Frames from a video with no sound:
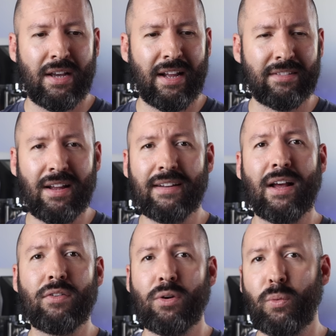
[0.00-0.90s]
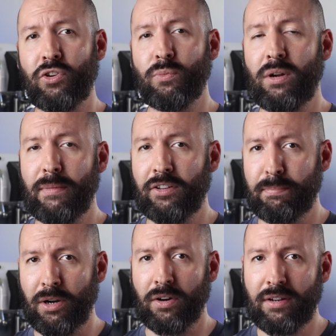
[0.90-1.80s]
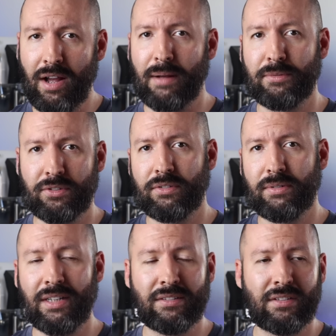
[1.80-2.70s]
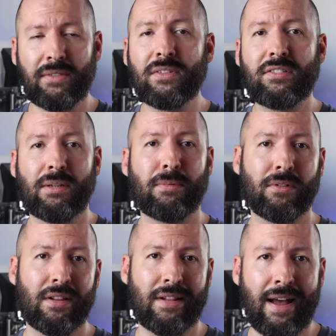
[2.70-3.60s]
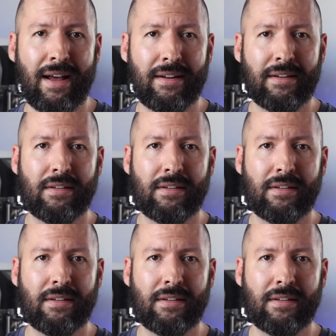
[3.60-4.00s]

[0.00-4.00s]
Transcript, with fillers: it's not down to which one makes better cups, it's even simpler than that.